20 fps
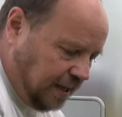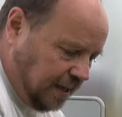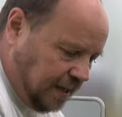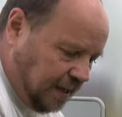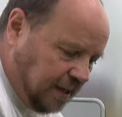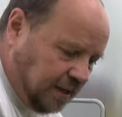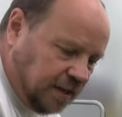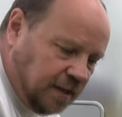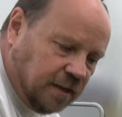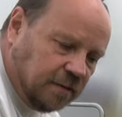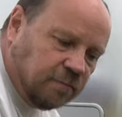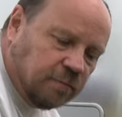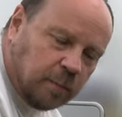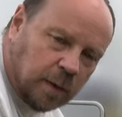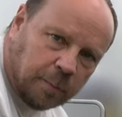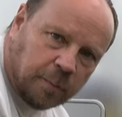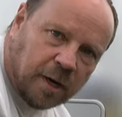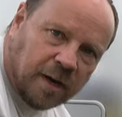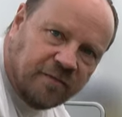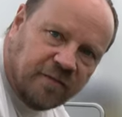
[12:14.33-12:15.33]
And again,
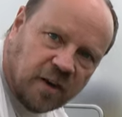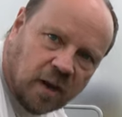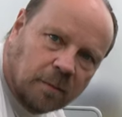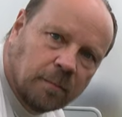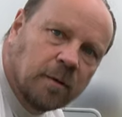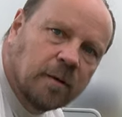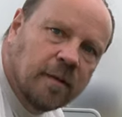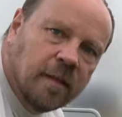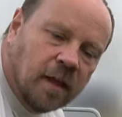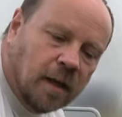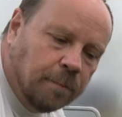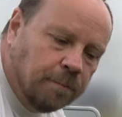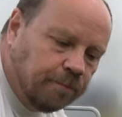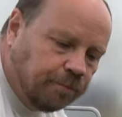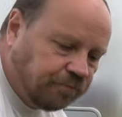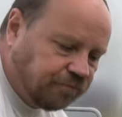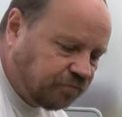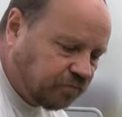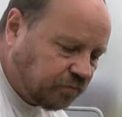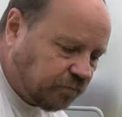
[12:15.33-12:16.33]
remember I've numbered them.
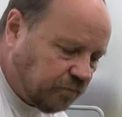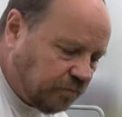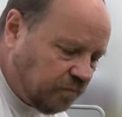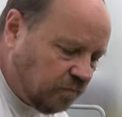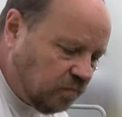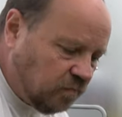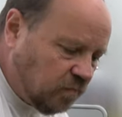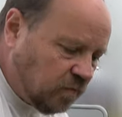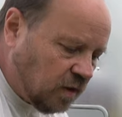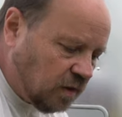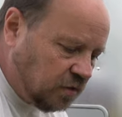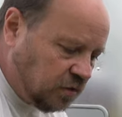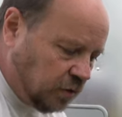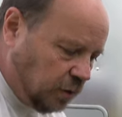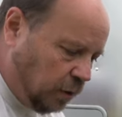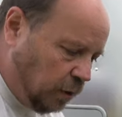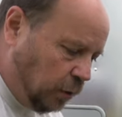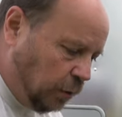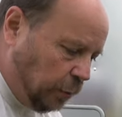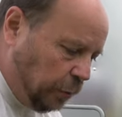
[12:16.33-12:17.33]

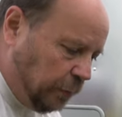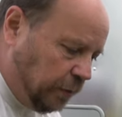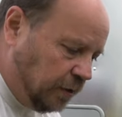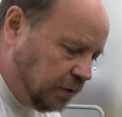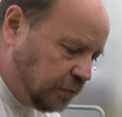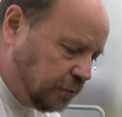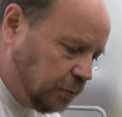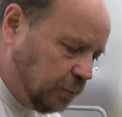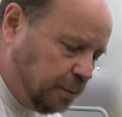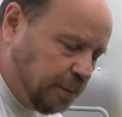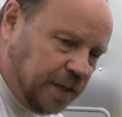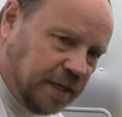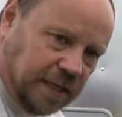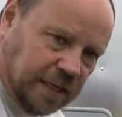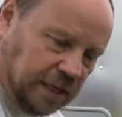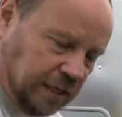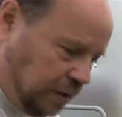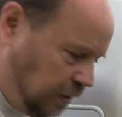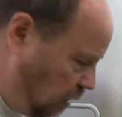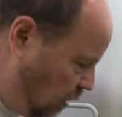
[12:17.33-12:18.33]
So this will
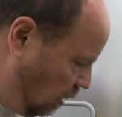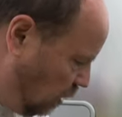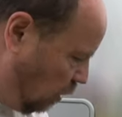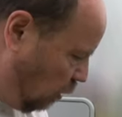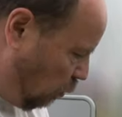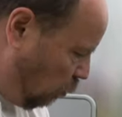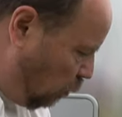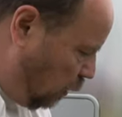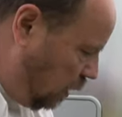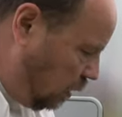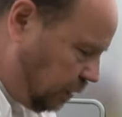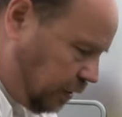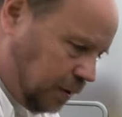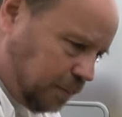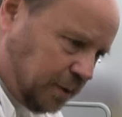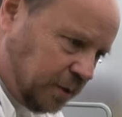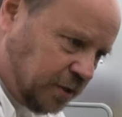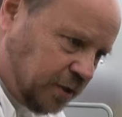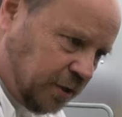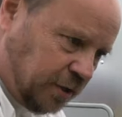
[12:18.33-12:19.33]
be wheel
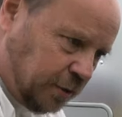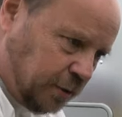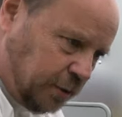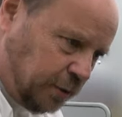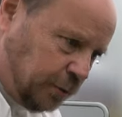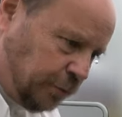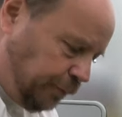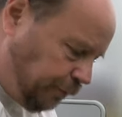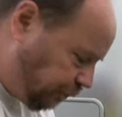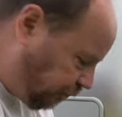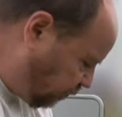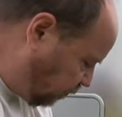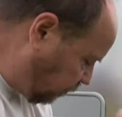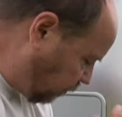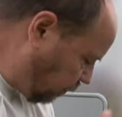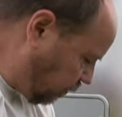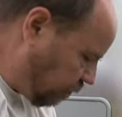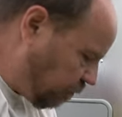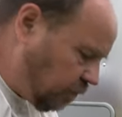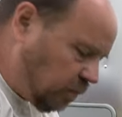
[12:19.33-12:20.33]
number two.
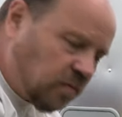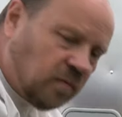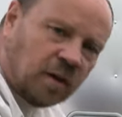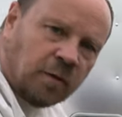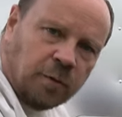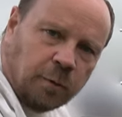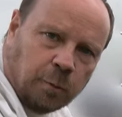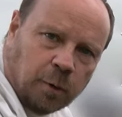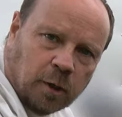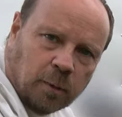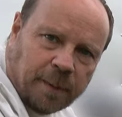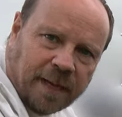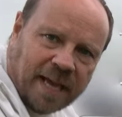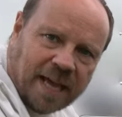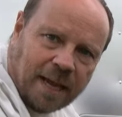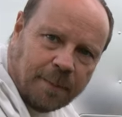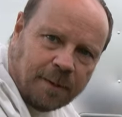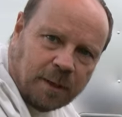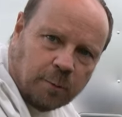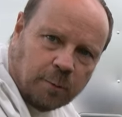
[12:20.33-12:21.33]
The wheel
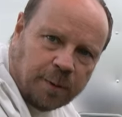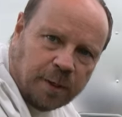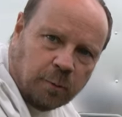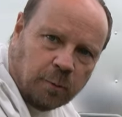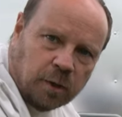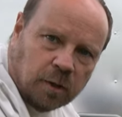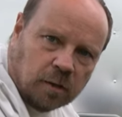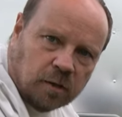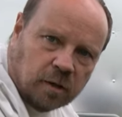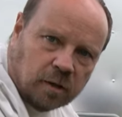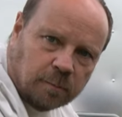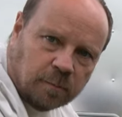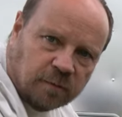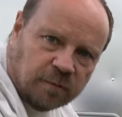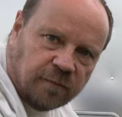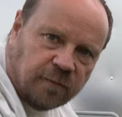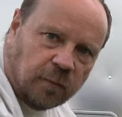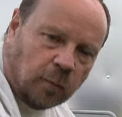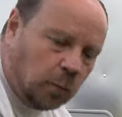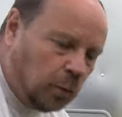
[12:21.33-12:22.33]
behind me will be wheel number
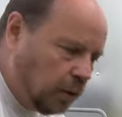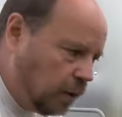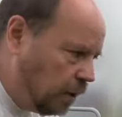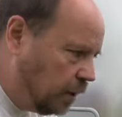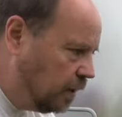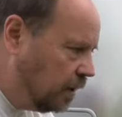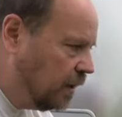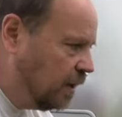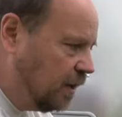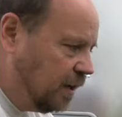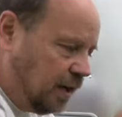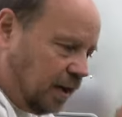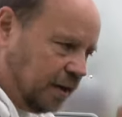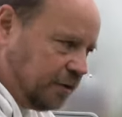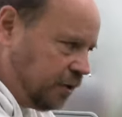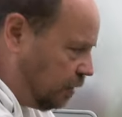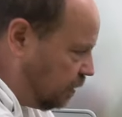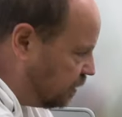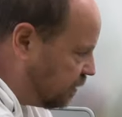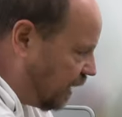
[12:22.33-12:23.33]
four. On
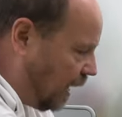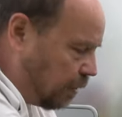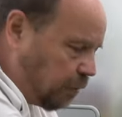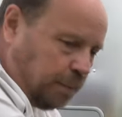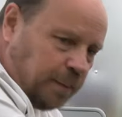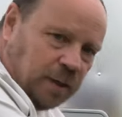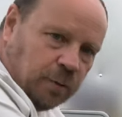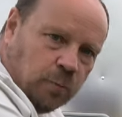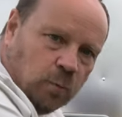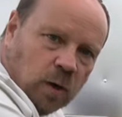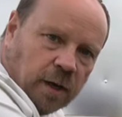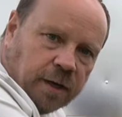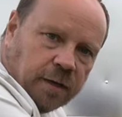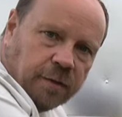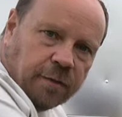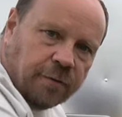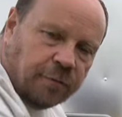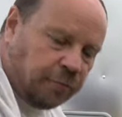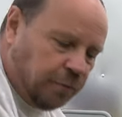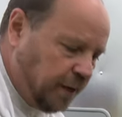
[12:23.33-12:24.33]
the other side will be one
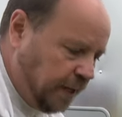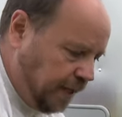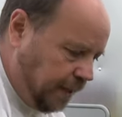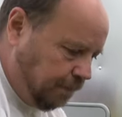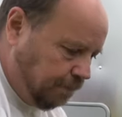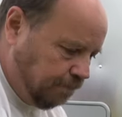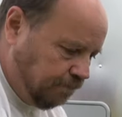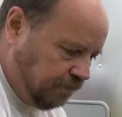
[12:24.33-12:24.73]
and three.